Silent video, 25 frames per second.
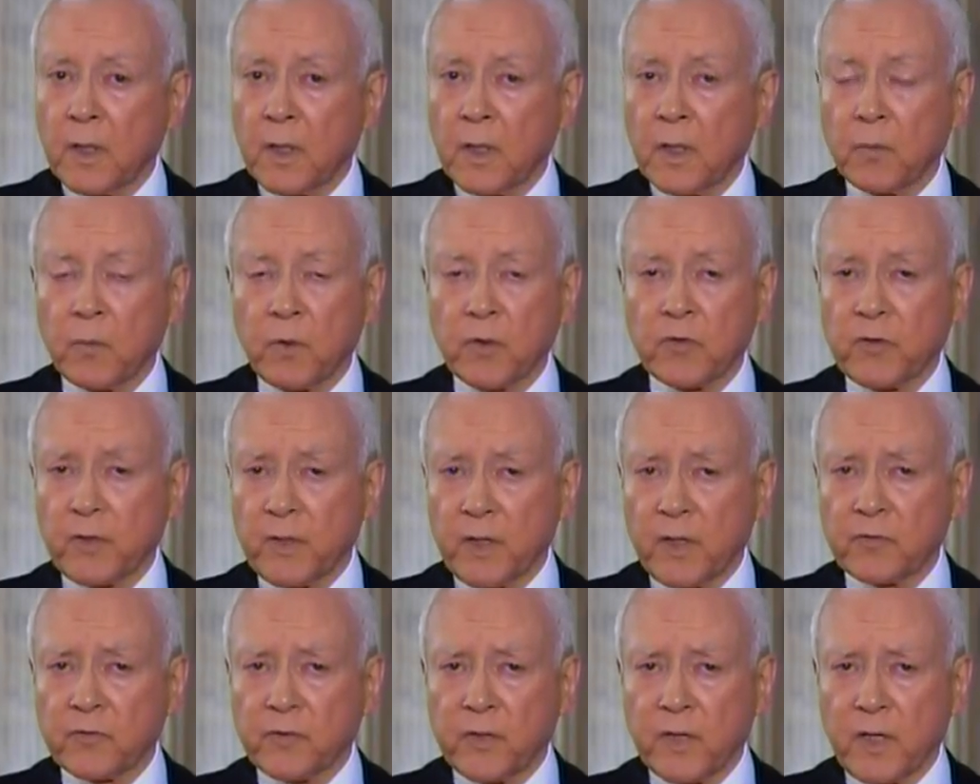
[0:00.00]
which
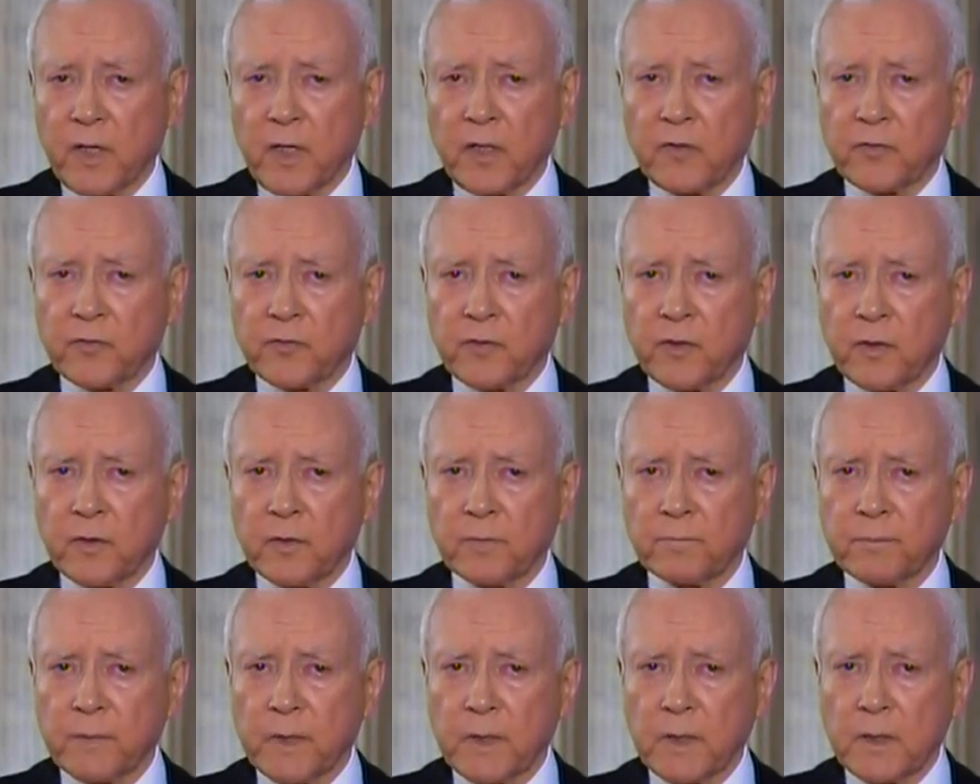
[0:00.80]
in this case
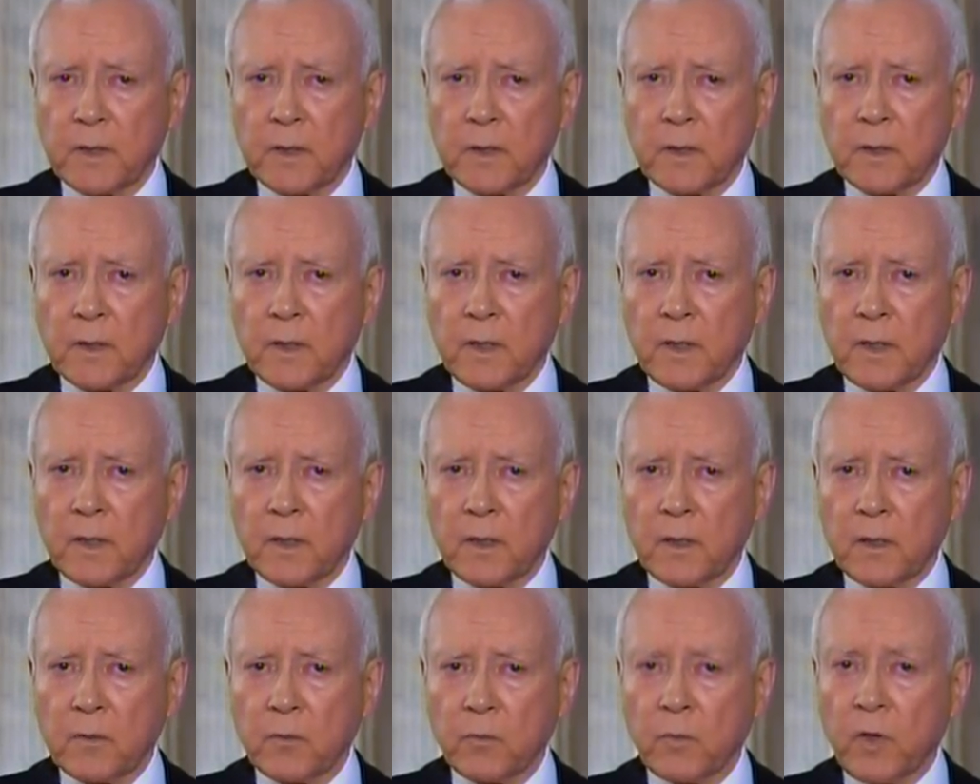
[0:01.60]

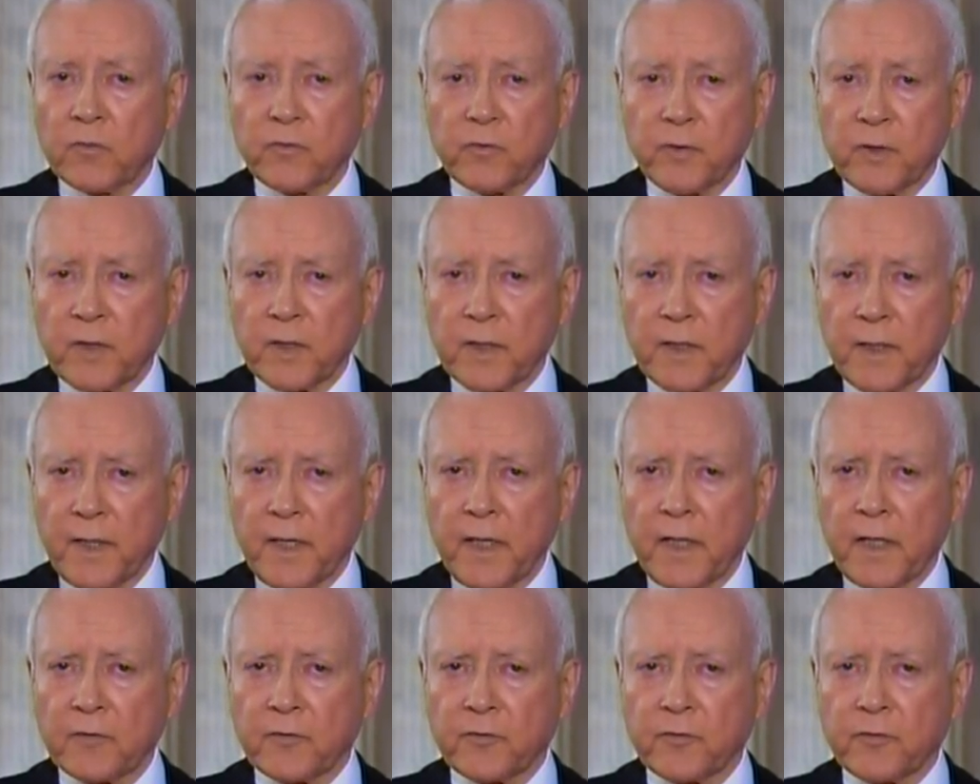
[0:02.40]
wasn't the
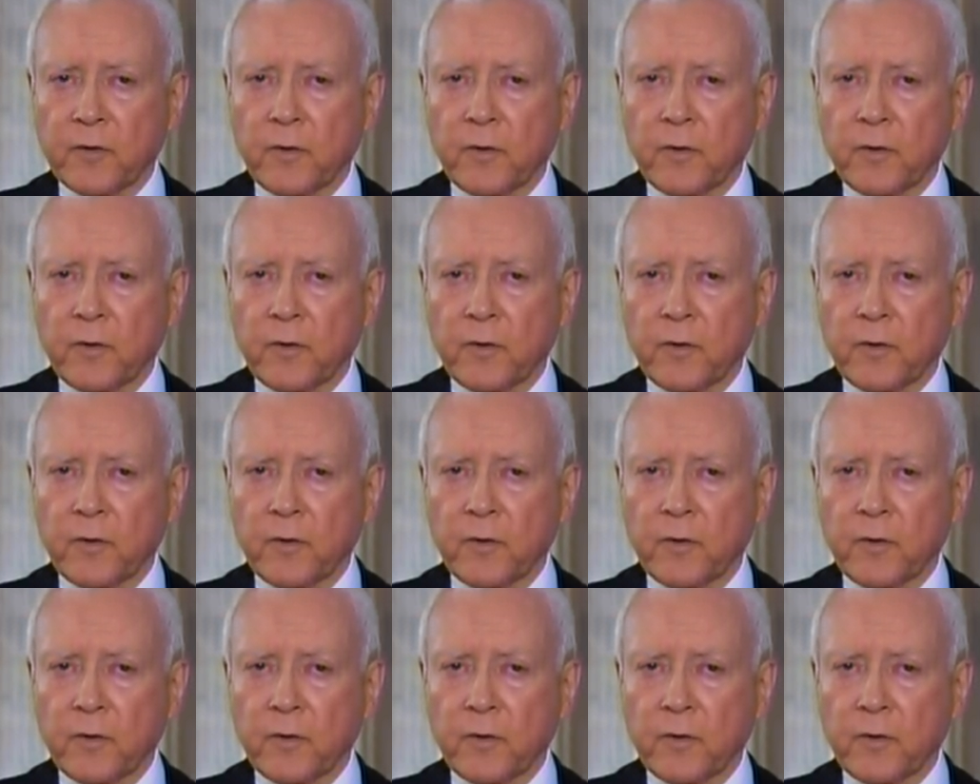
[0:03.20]
case.